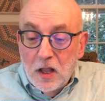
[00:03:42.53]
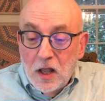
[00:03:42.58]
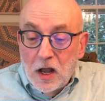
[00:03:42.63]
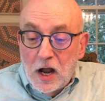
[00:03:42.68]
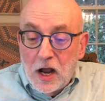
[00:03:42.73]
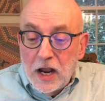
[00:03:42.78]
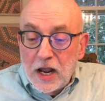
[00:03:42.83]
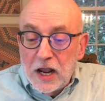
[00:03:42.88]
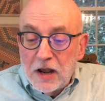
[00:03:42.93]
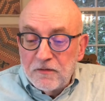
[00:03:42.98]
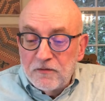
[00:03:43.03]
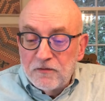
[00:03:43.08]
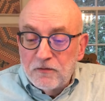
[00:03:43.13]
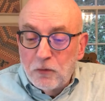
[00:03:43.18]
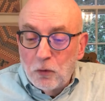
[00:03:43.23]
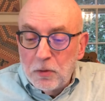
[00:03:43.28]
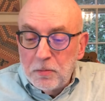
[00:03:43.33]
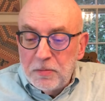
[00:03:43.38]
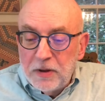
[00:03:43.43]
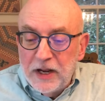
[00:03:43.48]
I have
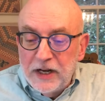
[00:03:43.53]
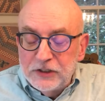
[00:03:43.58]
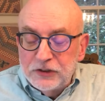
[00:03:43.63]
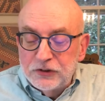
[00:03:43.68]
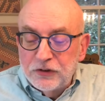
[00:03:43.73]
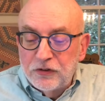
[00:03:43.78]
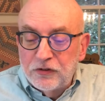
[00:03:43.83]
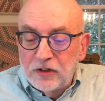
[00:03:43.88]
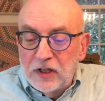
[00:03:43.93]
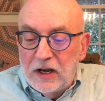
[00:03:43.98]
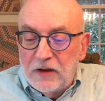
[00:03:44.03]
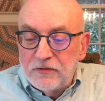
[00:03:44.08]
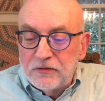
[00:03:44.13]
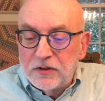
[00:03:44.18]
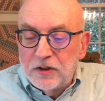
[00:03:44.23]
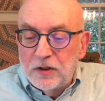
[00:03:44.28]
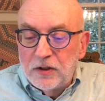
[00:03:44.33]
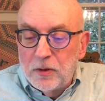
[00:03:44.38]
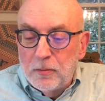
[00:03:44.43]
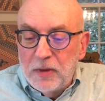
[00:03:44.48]
4 pages left
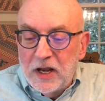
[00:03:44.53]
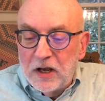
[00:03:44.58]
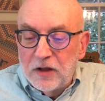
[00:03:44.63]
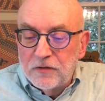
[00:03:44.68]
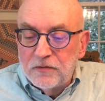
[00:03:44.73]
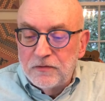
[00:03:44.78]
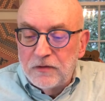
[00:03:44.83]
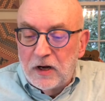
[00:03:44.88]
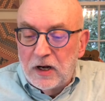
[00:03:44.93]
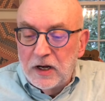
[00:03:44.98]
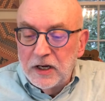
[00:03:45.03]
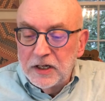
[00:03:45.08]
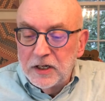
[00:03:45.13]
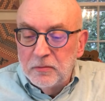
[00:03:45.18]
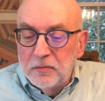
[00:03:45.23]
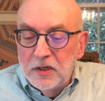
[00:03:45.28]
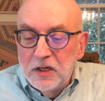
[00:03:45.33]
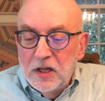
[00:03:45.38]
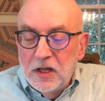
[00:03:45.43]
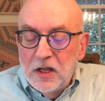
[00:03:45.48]
in the bound
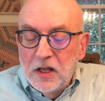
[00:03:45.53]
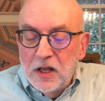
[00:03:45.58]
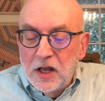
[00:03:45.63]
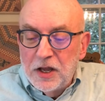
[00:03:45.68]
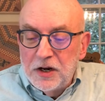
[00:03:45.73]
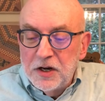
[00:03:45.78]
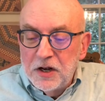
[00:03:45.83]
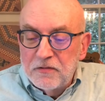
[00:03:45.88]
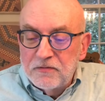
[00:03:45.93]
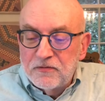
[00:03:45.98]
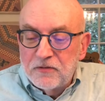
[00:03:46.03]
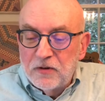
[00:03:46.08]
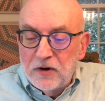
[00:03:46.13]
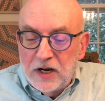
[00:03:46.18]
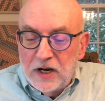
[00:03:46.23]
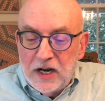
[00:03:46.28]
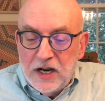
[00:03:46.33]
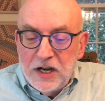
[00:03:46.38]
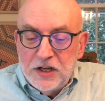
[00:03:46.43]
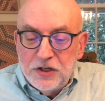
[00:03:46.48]
volume, enough for
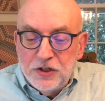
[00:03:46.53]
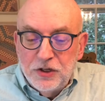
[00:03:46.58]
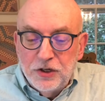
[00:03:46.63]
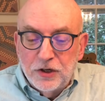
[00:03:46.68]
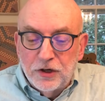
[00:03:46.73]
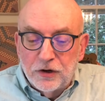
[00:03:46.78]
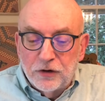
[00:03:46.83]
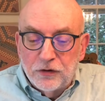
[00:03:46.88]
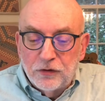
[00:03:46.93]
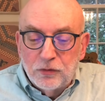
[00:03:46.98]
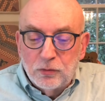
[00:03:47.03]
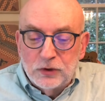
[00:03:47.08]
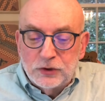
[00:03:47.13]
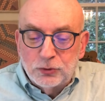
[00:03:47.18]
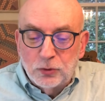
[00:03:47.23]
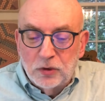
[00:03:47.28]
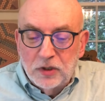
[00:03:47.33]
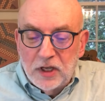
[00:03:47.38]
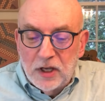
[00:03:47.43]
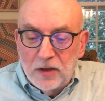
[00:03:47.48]
8 years, which
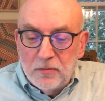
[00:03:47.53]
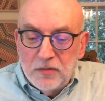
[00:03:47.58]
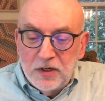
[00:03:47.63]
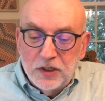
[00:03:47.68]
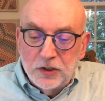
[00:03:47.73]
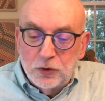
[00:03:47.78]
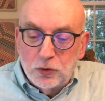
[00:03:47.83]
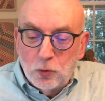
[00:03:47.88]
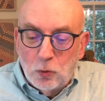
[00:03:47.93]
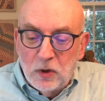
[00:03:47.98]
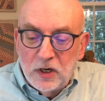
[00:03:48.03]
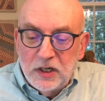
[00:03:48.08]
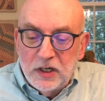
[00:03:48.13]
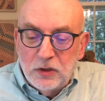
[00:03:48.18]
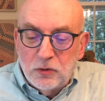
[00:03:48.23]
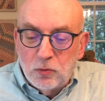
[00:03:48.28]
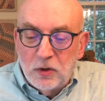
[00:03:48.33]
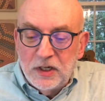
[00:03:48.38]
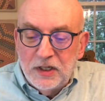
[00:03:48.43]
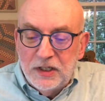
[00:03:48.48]
will get me to
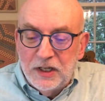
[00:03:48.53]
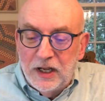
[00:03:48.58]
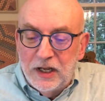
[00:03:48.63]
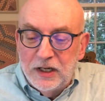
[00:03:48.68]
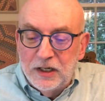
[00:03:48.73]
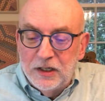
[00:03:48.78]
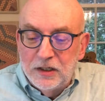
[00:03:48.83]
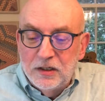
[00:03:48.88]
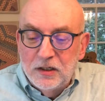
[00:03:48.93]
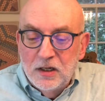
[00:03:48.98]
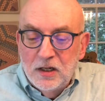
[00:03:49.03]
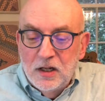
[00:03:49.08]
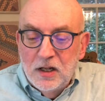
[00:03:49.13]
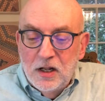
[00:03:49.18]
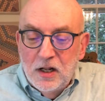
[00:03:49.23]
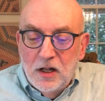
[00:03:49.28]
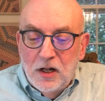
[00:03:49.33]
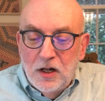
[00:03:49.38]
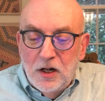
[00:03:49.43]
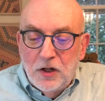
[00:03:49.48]
2028.
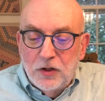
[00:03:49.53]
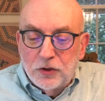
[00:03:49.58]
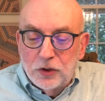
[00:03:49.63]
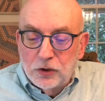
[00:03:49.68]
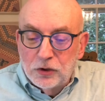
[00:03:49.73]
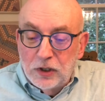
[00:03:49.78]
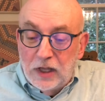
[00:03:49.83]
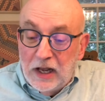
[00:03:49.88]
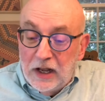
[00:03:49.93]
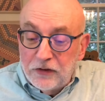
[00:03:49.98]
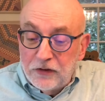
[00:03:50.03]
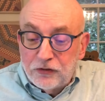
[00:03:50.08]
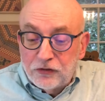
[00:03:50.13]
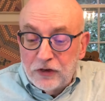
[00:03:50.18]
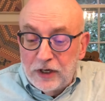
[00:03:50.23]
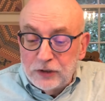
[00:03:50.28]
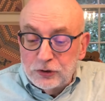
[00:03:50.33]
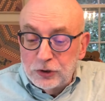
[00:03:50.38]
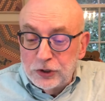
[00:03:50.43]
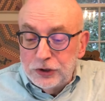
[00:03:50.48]
The last
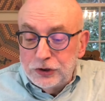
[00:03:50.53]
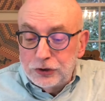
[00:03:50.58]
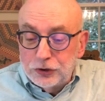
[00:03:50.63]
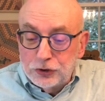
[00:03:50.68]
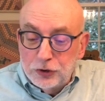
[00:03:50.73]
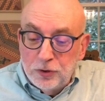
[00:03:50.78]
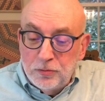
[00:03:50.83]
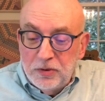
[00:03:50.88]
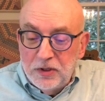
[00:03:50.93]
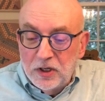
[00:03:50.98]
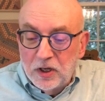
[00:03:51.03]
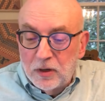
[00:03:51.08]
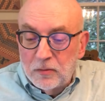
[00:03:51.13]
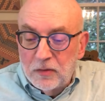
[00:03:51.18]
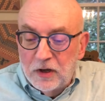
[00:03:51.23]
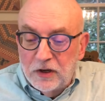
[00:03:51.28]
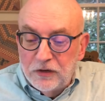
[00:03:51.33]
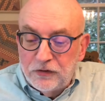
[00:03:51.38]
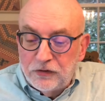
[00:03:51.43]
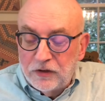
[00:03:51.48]
entry should be on
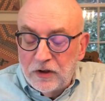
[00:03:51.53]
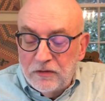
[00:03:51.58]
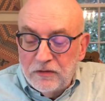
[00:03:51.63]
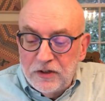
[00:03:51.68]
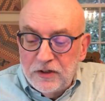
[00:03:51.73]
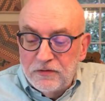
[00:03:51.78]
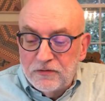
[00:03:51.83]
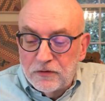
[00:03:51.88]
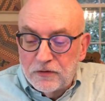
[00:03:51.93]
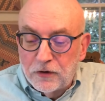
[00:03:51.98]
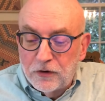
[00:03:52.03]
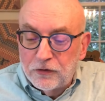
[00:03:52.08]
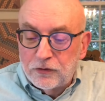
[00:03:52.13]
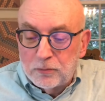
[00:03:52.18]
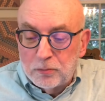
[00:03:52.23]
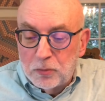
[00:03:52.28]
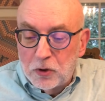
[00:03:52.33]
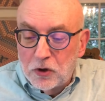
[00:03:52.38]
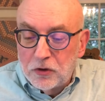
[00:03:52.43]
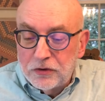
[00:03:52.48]
my
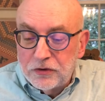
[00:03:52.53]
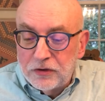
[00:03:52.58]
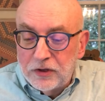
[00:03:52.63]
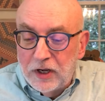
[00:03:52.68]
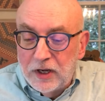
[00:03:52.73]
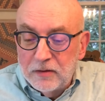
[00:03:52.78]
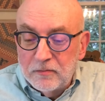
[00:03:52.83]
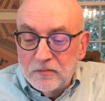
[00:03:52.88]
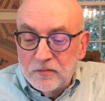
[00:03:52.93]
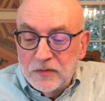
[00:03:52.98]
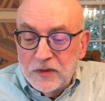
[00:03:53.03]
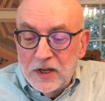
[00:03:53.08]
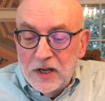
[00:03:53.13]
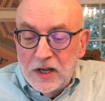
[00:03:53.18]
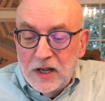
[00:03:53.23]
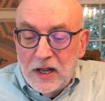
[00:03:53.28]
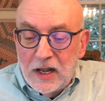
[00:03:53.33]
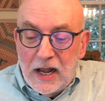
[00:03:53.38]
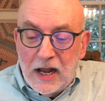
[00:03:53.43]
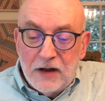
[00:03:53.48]
71st birthday.
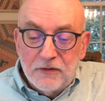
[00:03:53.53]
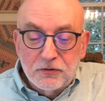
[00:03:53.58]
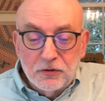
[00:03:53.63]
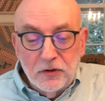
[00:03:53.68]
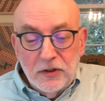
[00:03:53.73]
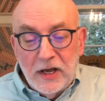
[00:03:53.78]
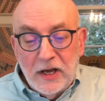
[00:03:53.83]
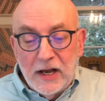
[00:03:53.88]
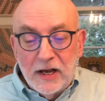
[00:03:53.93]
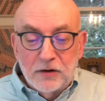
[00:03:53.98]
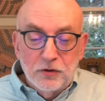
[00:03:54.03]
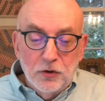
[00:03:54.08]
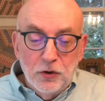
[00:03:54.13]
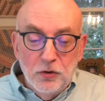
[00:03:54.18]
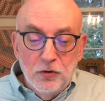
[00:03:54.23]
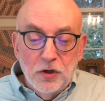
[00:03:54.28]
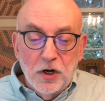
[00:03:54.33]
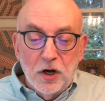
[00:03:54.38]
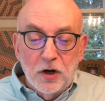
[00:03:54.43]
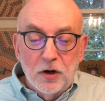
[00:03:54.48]
After that,
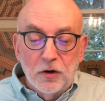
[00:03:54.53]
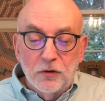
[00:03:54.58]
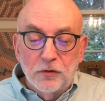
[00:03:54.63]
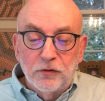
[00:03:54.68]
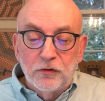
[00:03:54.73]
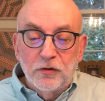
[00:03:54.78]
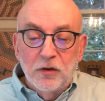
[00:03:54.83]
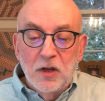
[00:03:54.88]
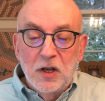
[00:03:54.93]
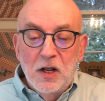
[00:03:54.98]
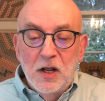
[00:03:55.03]
who knows?